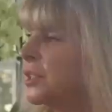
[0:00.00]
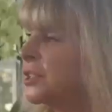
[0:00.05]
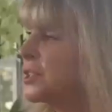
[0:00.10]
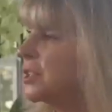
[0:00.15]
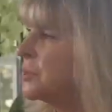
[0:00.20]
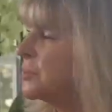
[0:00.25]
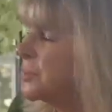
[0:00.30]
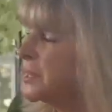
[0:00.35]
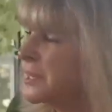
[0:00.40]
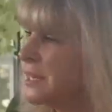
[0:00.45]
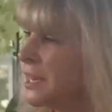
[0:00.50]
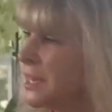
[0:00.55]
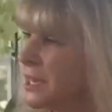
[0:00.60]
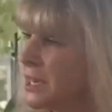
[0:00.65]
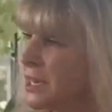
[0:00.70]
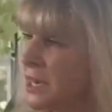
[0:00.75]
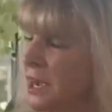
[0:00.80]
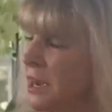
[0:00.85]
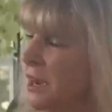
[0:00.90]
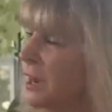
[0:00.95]
And she always said,
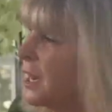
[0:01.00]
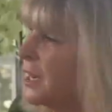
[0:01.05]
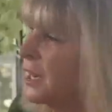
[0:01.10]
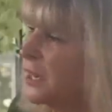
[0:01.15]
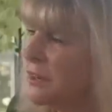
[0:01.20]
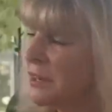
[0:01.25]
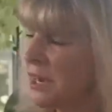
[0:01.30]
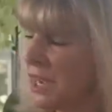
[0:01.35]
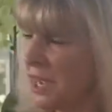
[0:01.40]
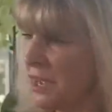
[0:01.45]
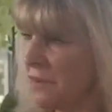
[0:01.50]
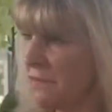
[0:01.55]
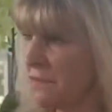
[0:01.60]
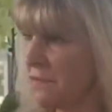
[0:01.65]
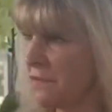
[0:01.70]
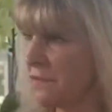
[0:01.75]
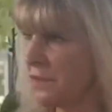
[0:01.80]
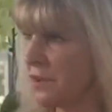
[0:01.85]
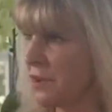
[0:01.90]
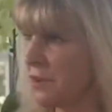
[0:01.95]
you know, I don't have a
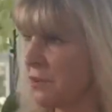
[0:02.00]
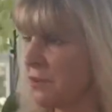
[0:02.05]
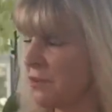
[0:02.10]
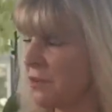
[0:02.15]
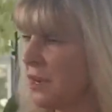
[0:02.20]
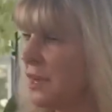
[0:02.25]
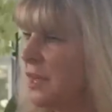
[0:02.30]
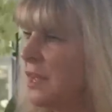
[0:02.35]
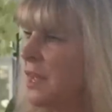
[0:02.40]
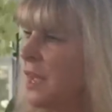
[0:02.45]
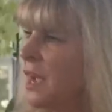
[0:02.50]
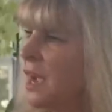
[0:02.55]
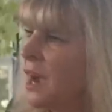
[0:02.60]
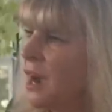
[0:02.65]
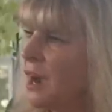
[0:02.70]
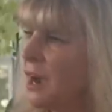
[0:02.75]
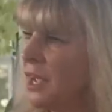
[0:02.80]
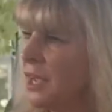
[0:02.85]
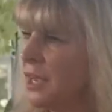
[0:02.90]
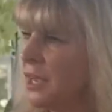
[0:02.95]
phone.
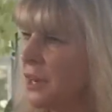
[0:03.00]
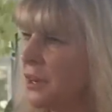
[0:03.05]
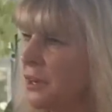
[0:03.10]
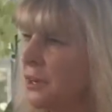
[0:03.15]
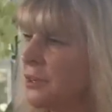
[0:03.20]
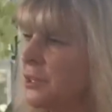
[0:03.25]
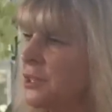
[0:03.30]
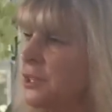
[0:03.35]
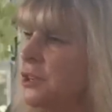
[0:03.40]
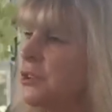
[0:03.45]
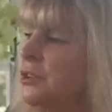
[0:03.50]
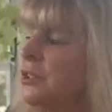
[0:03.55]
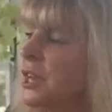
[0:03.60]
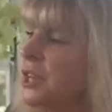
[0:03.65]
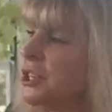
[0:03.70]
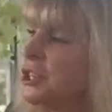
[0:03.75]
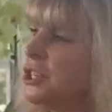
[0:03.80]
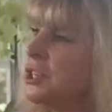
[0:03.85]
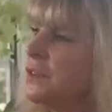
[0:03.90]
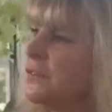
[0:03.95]
I can't do
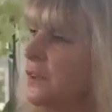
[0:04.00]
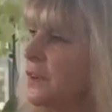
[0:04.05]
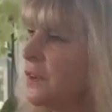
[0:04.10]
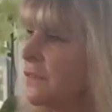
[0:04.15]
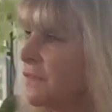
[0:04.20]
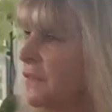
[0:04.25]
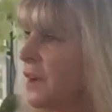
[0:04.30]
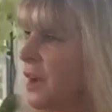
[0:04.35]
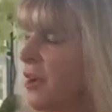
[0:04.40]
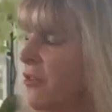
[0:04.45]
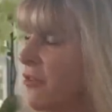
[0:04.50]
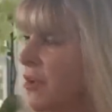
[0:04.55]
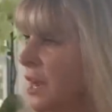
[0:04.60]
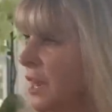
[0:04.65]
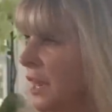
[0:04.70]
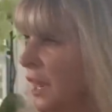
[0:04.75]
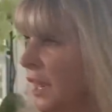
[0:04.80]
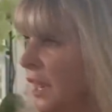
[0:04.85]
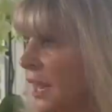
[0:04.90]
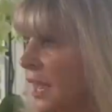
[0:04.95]
that. She felt very
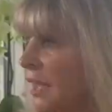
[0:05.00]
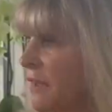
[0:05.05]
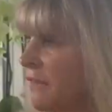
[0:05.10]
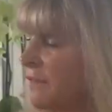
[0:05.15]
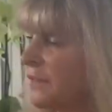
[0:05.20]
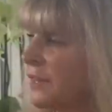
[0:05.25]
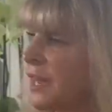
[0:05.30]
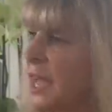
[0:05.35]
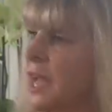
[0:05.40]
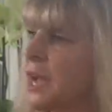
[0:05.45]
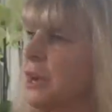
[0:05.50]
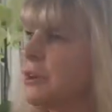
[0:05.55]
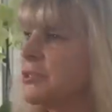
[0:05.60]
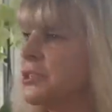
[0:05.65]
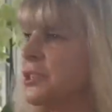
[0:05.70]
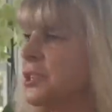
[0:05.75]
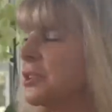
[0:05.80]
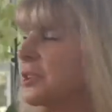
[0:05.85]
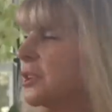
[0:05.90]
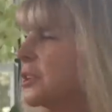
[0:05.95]
left out.
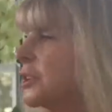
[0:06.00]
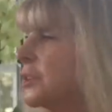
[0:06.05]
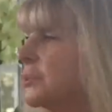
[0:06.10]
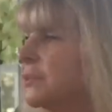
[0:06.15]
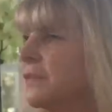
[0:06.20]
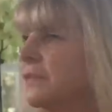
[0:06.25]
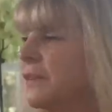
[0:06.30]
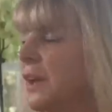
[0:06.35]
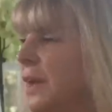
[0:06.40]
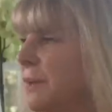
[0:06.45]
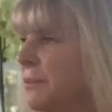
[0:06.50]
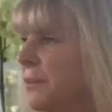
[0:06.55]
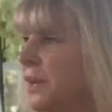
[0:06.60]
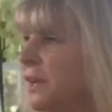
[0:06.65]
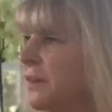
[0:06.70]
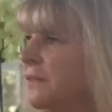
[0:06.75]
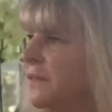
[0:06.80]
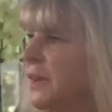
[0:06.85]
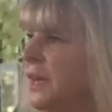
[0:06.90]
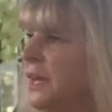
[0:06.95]
She'd go to a
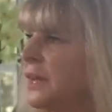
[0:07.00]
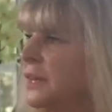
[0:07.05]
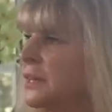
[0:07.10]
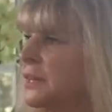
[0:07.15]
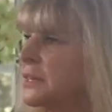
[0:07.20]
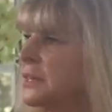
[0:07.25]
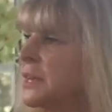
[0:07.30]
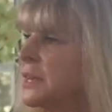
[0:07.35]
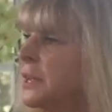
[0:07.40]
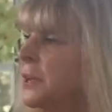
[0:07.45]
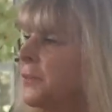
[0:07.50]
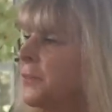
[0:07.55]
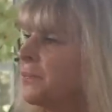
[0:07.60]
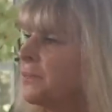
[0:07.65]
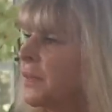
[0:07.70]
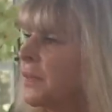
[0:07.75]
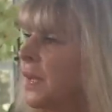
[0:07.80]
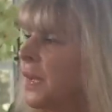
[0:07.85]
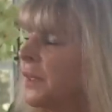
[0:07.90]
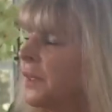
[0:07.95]
family event
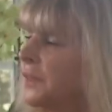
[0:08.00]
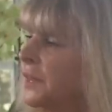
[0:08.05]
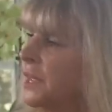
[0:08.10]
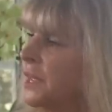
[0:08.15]
and the